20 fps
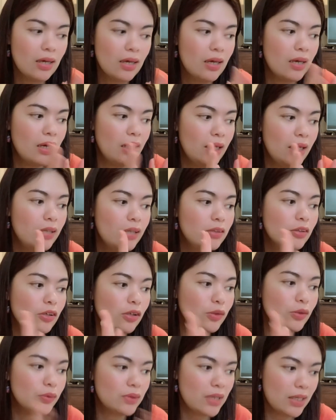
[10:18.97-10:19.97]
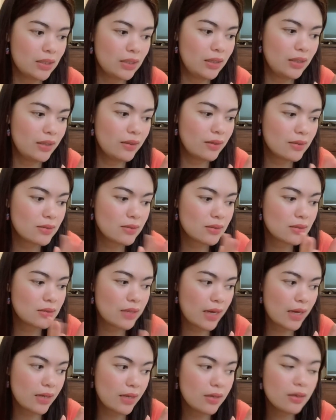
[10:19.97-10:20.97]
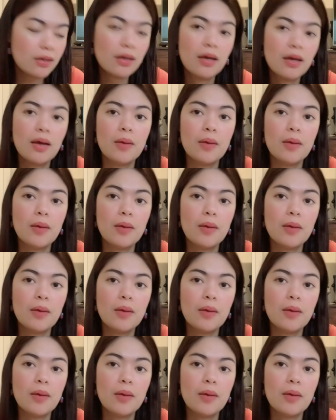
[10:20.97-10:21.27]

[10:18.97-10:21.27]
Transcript: included in this 10